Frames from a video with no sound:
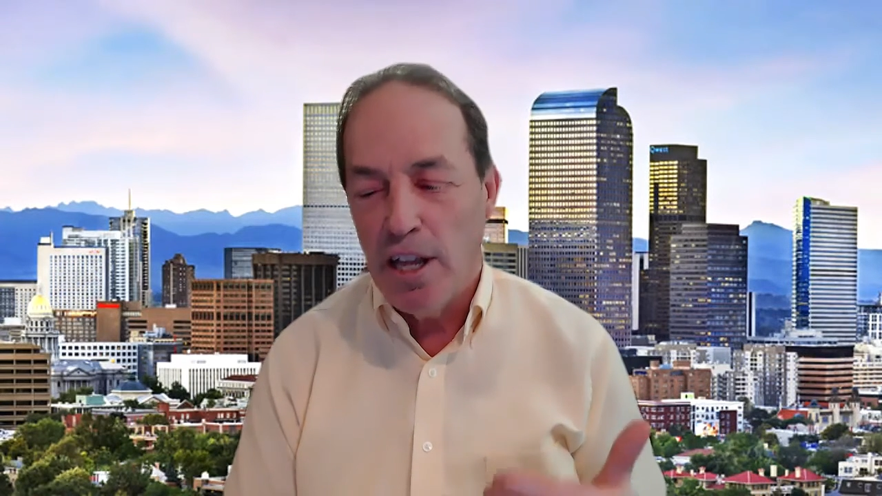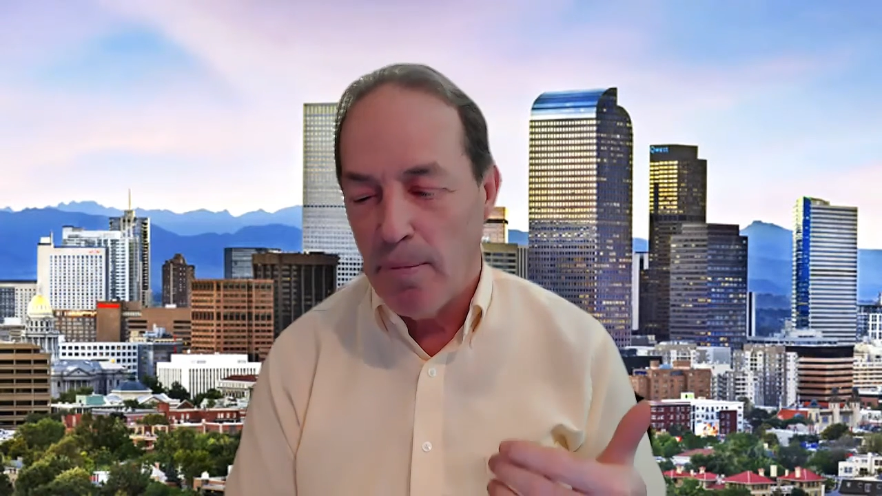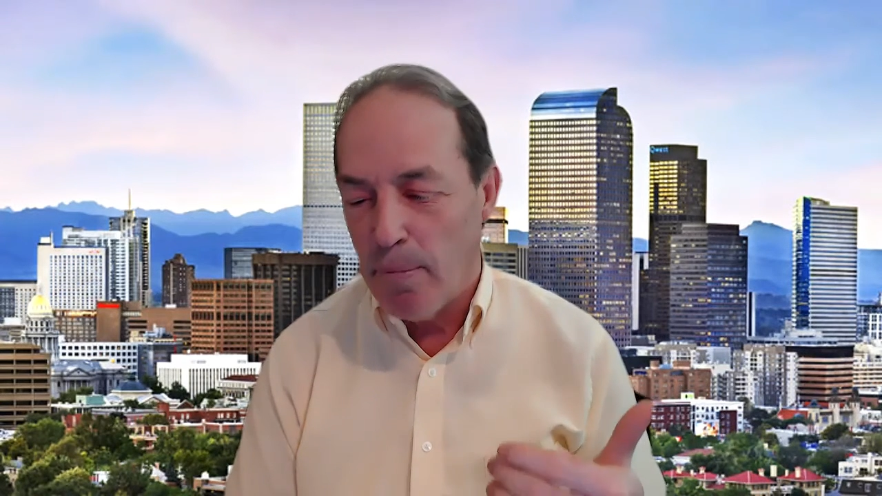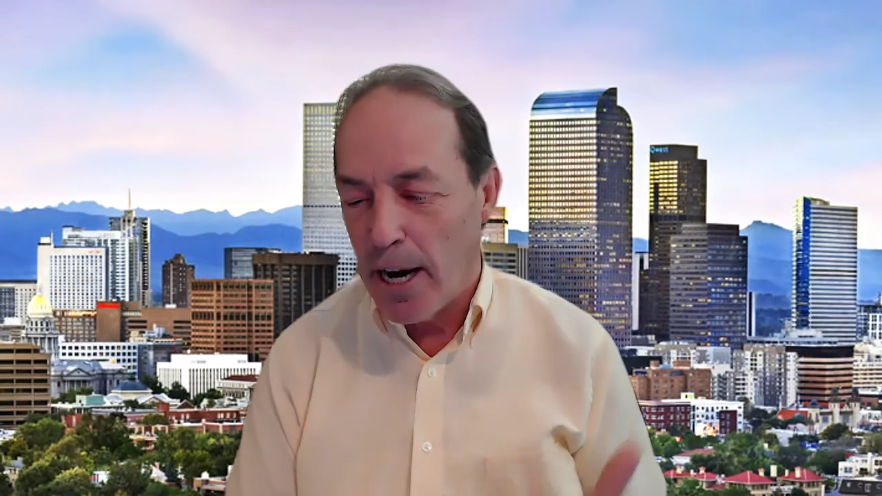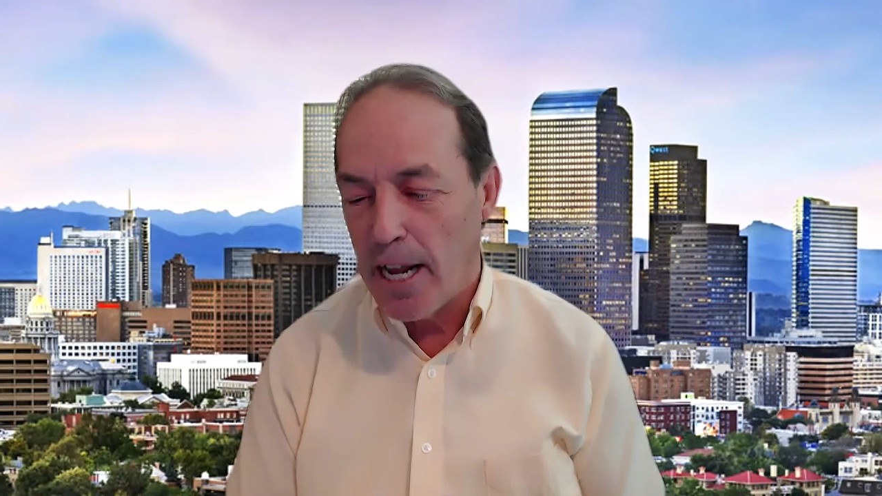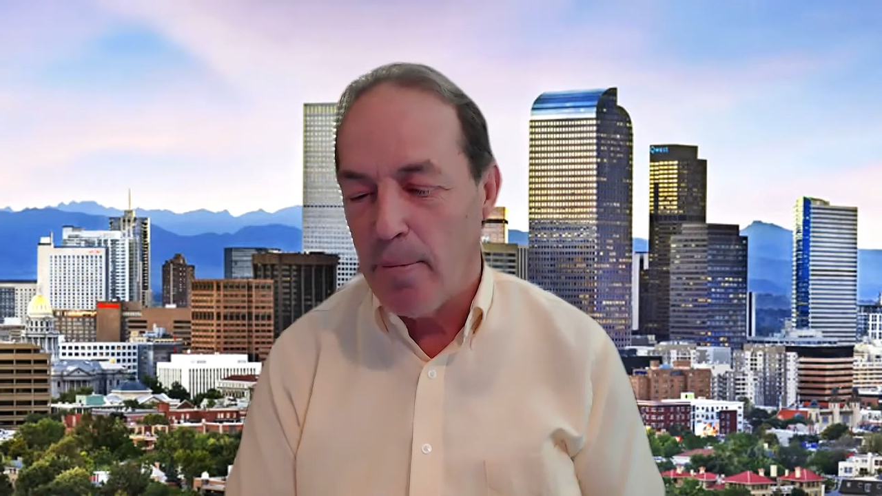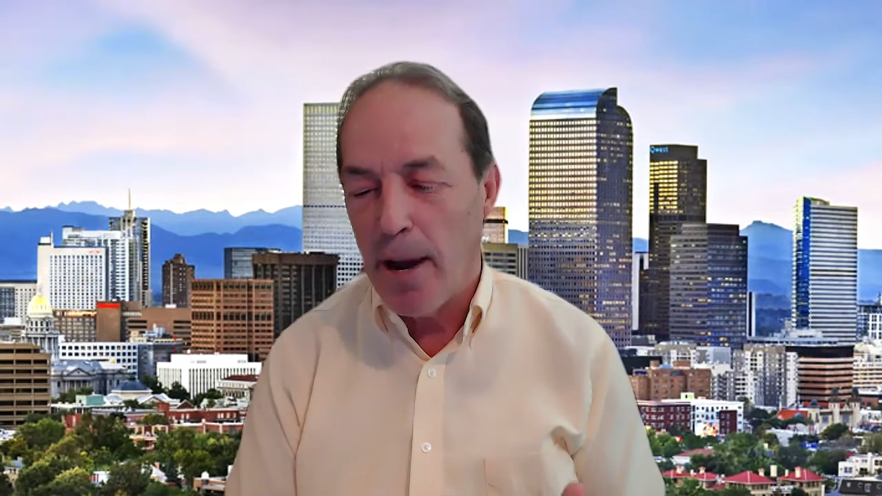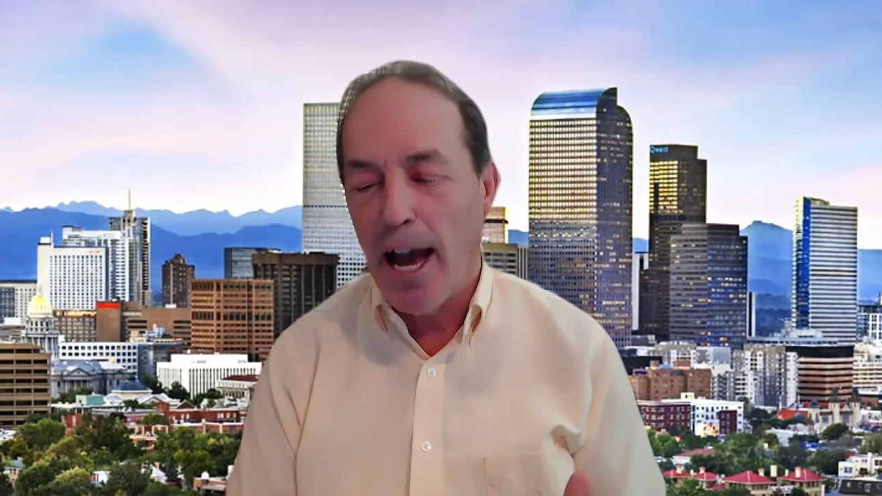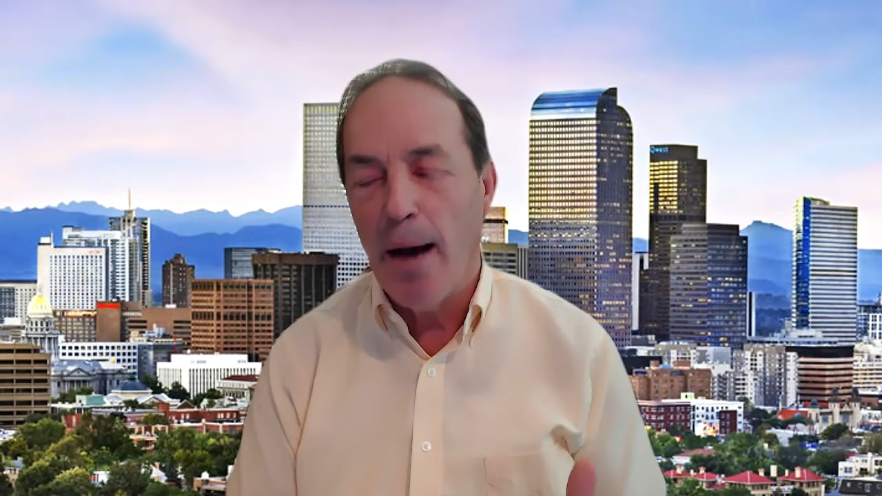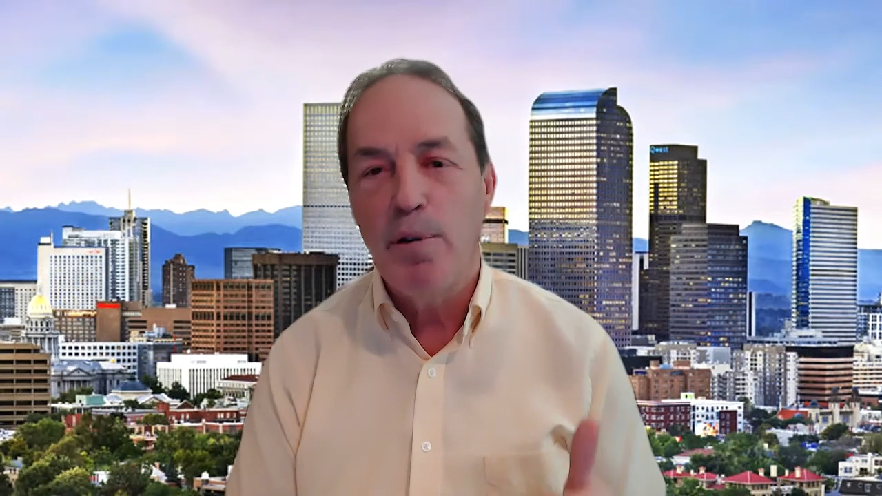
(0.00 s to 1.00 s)
the money
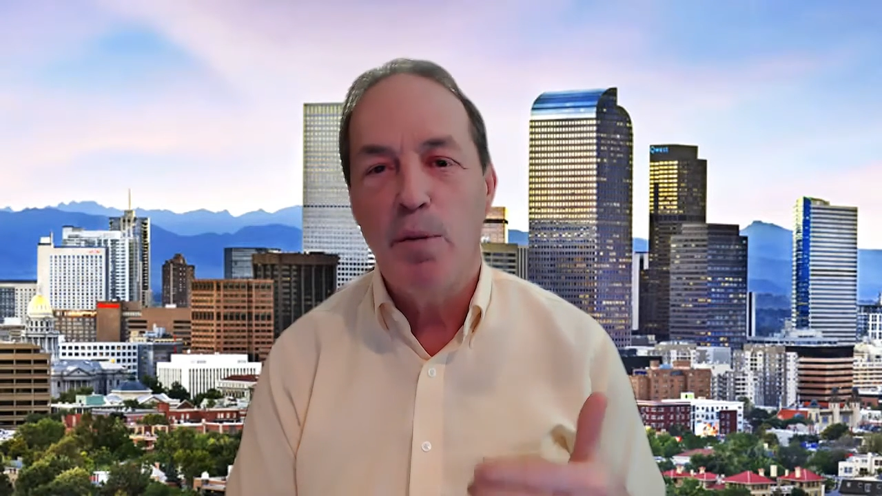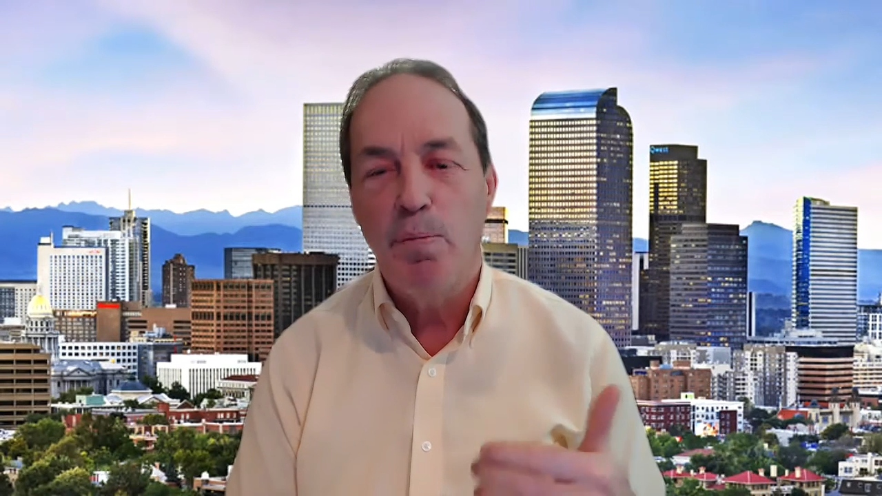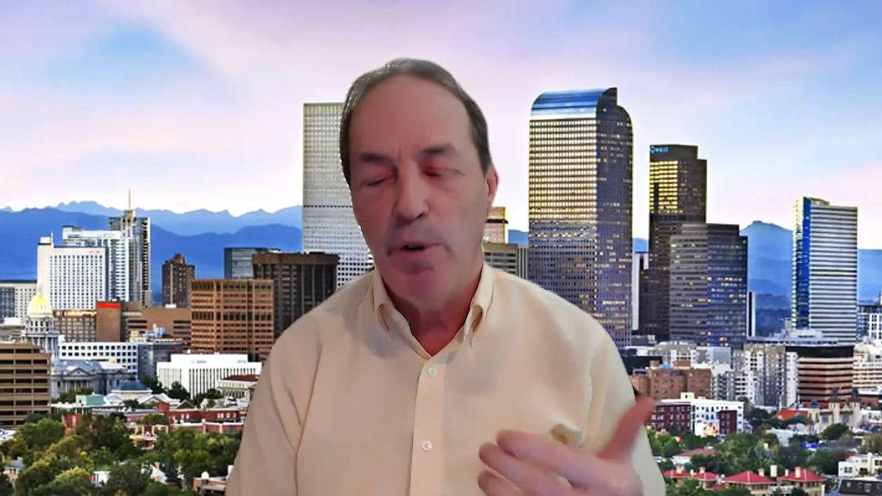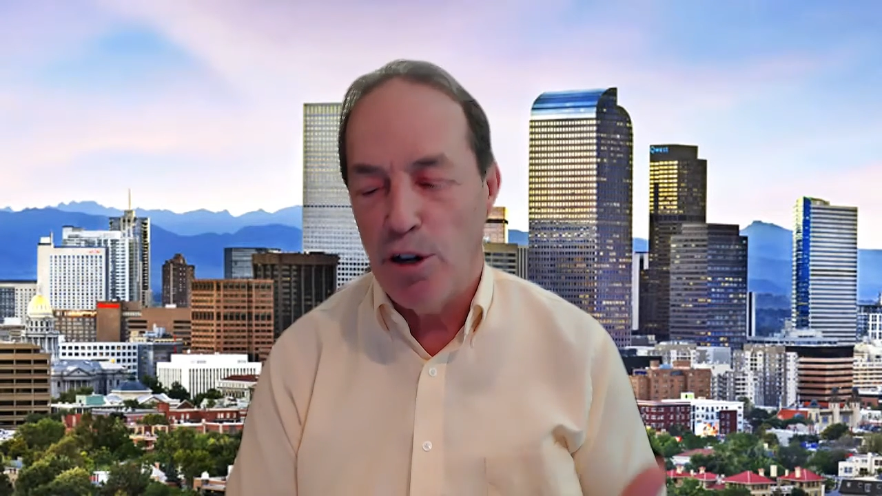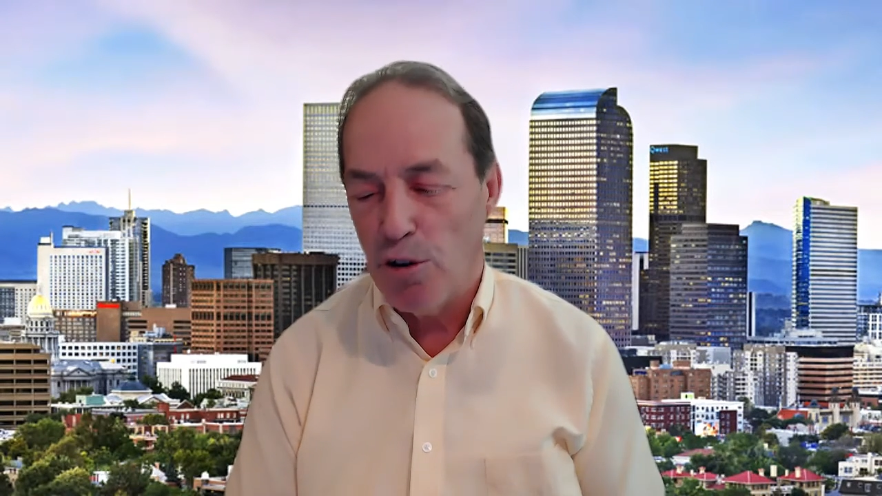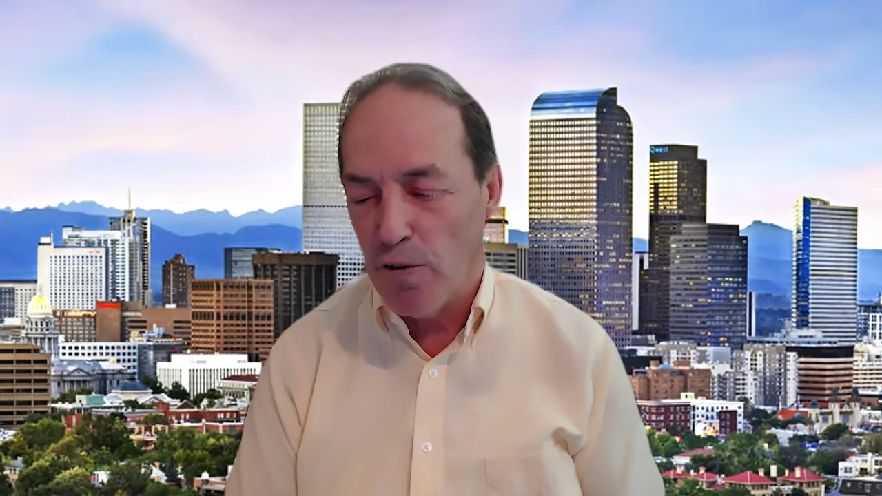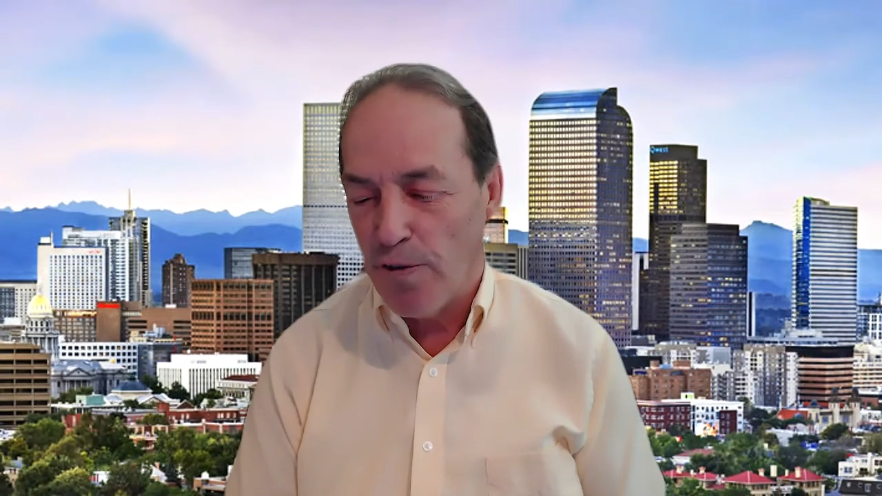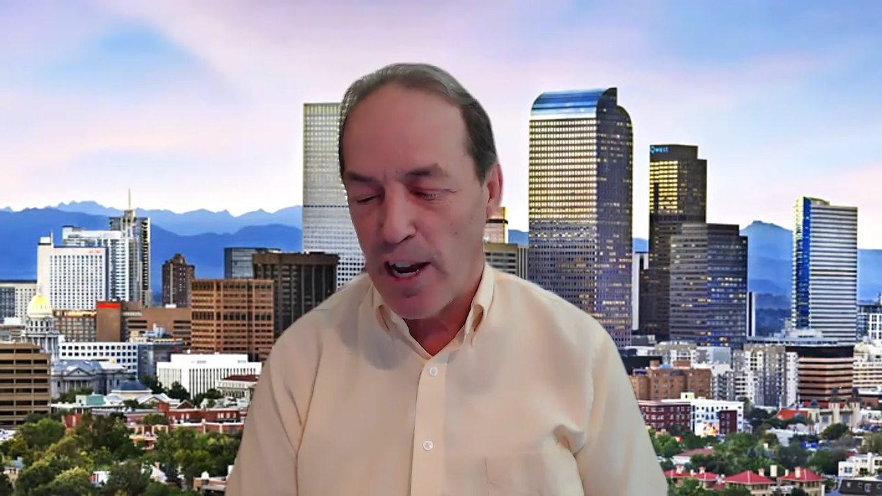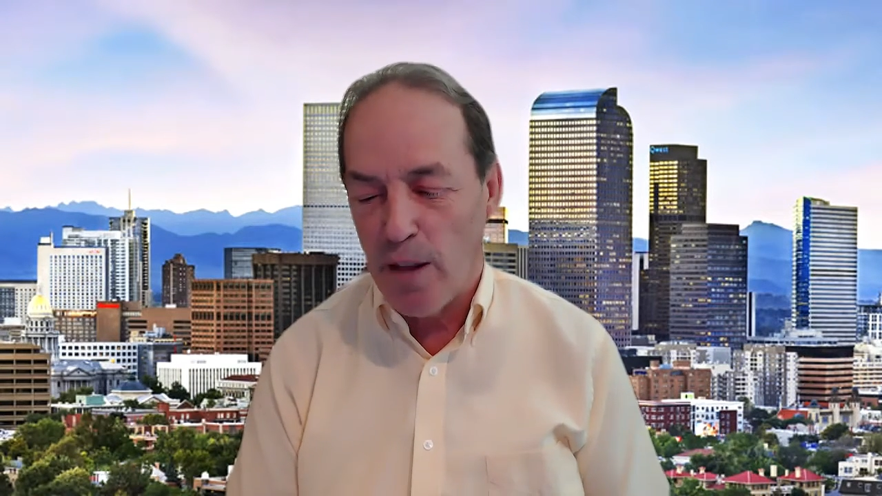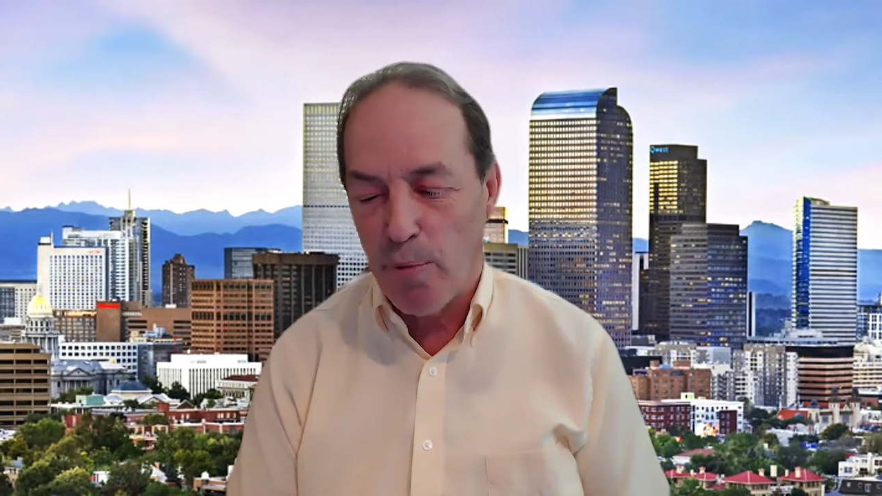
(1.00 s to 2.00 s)
map, spiritual
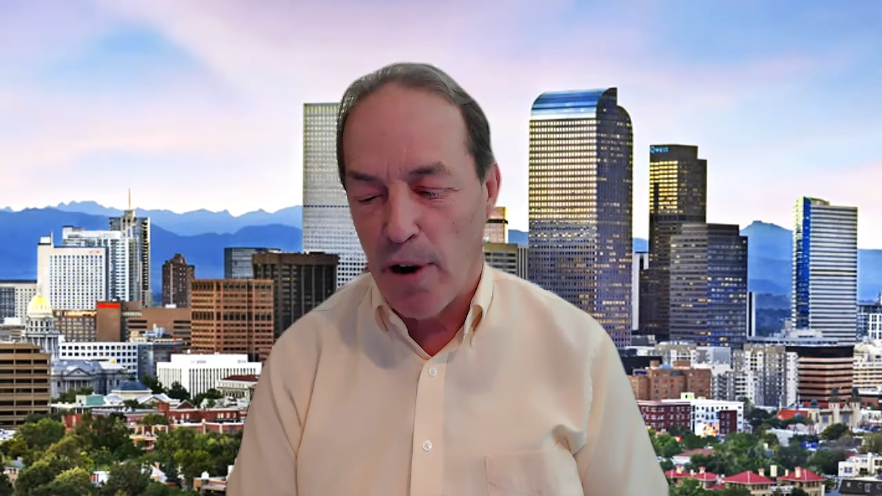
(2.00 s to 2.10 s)
and faith